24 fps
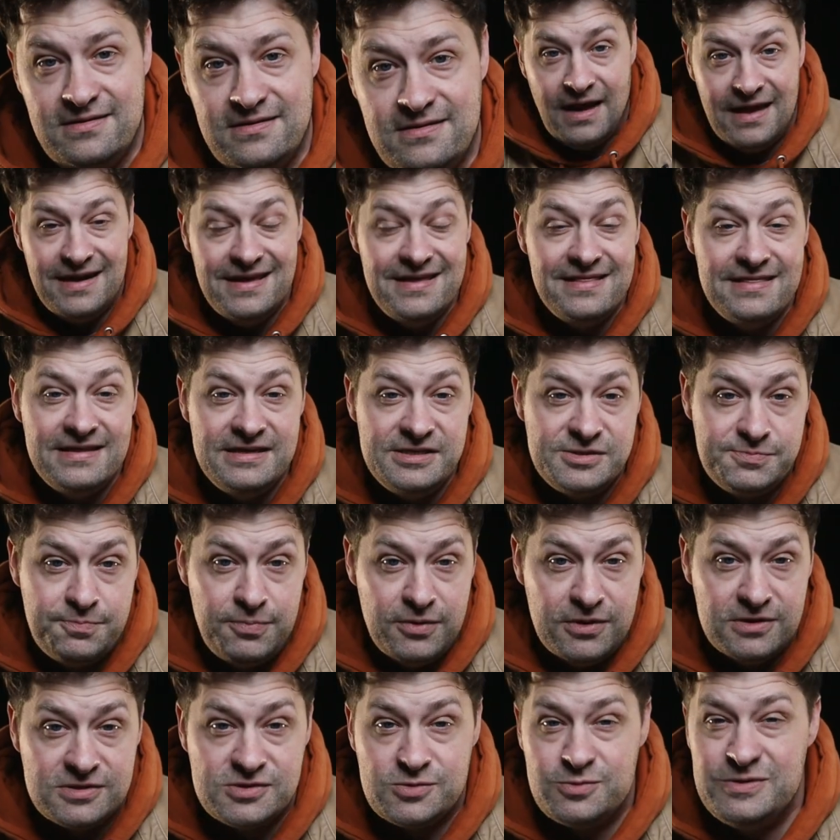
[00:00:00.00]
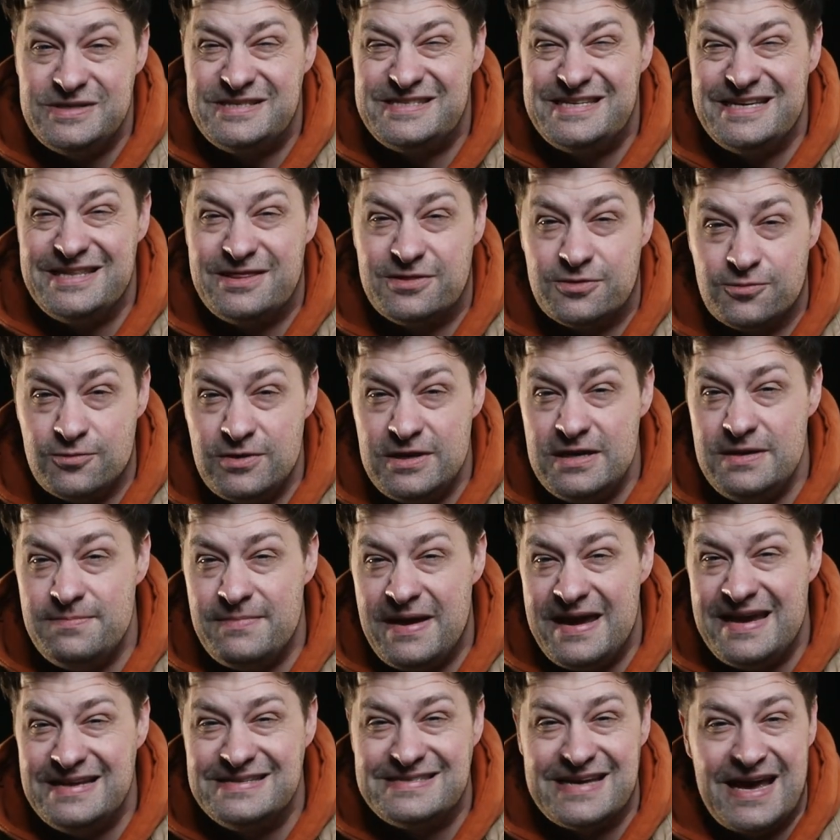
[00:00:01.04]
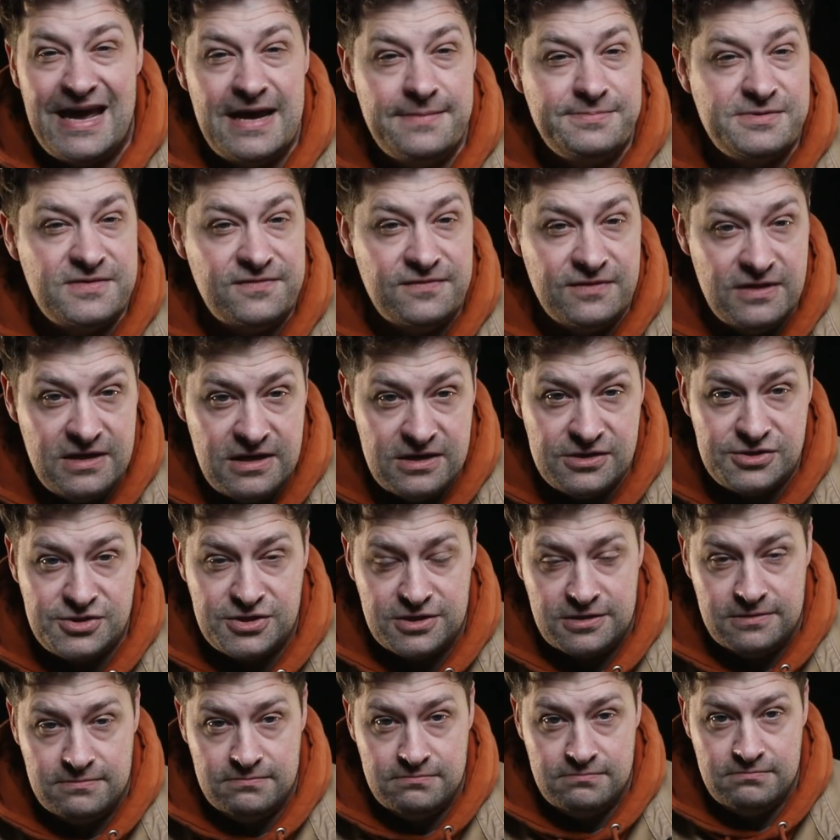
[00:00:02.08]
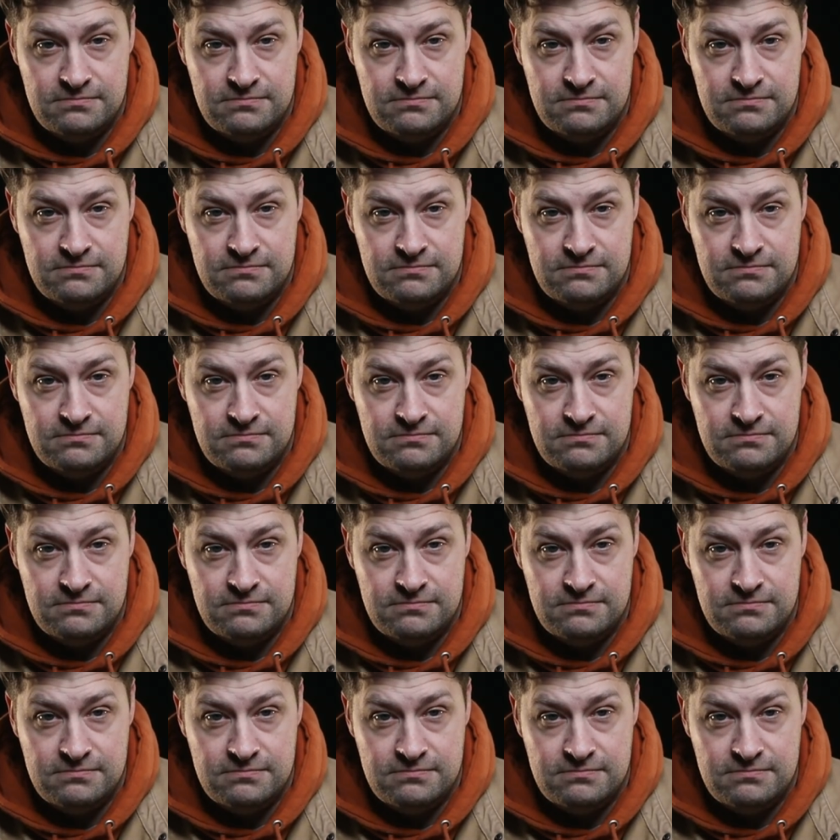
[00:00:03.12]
And in these books, we see three main types of literature.